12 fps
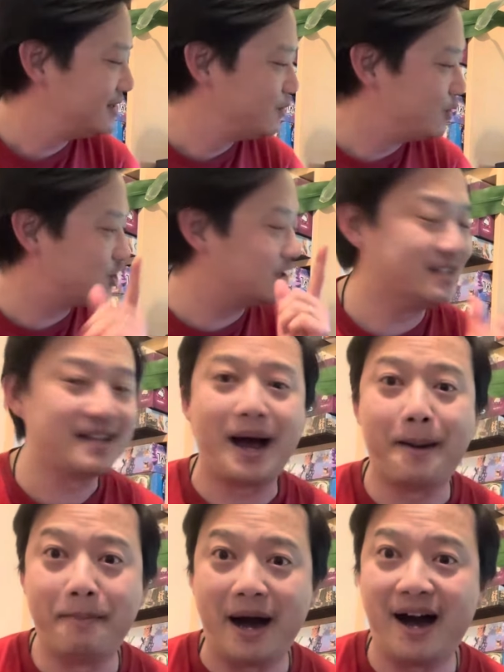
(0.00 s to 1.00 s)
which is
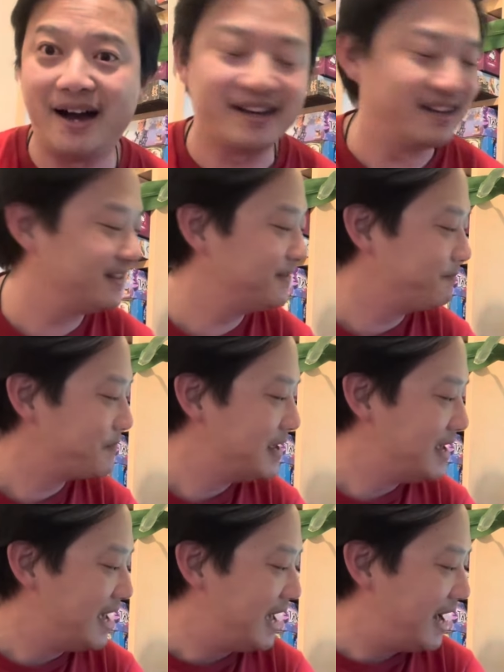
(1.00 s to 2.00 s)
a bargain.
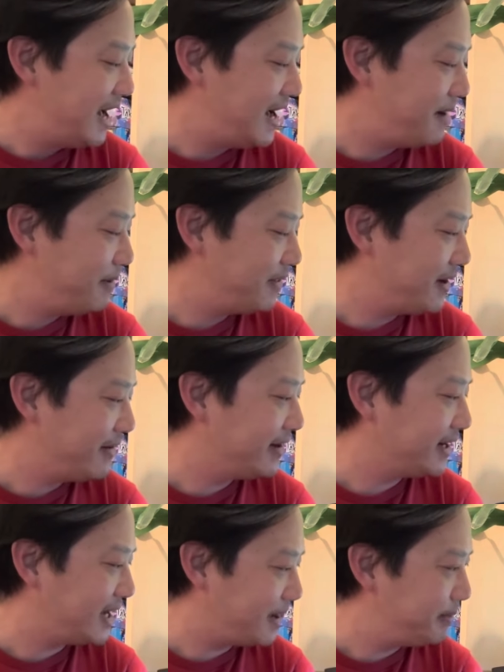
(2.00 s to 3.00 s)
But there are
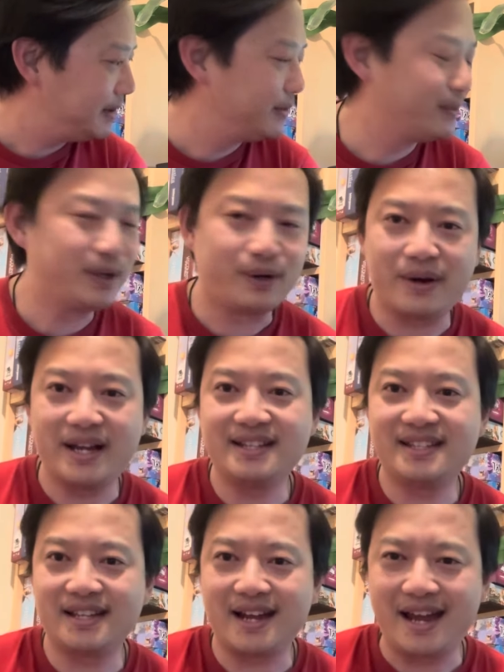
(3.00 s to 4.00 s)
a couple of
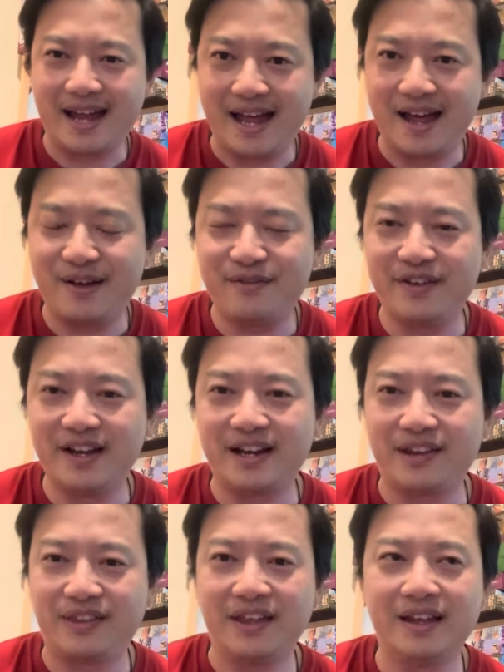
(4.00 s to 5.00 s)
regrets that I have, and I
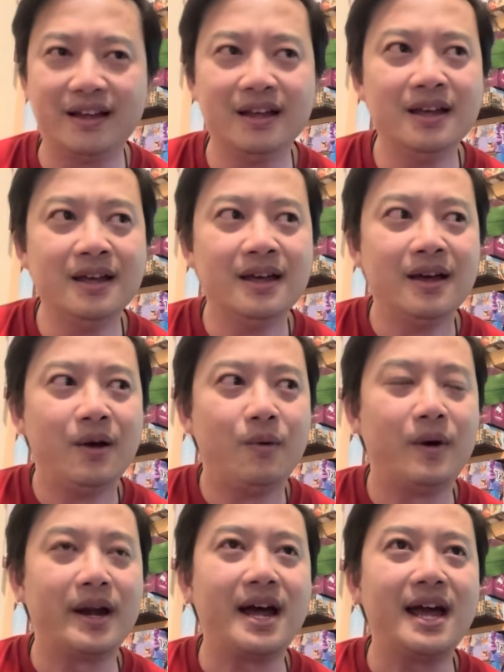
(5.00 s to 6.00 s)
think
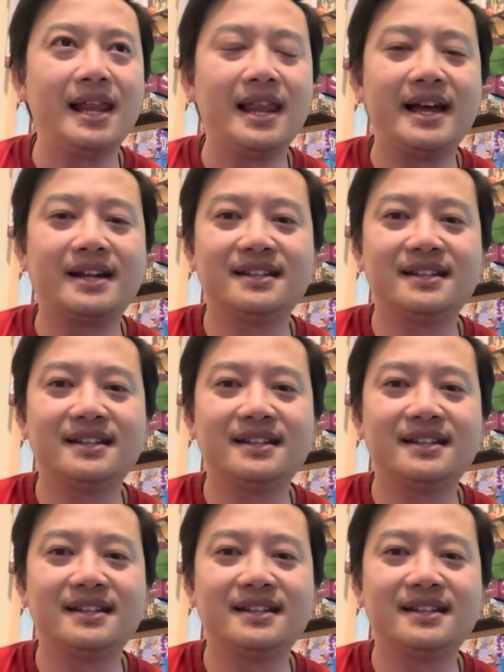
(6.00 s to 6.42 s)
what I like to